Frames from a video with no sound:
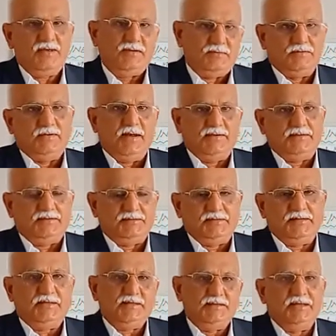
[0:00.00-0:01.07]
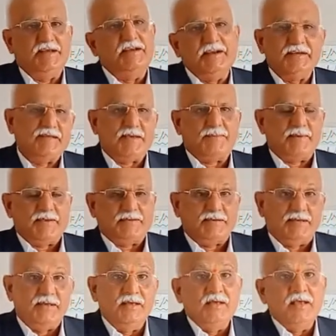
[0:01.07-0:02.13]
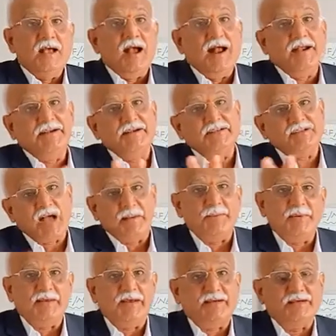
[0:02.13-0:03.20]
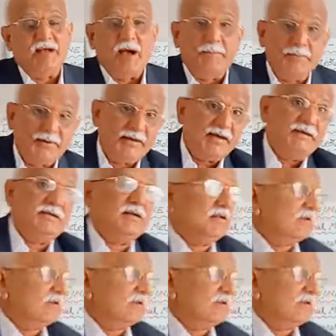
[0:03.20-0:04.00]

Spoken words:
let us see the heat capacity and its application. Application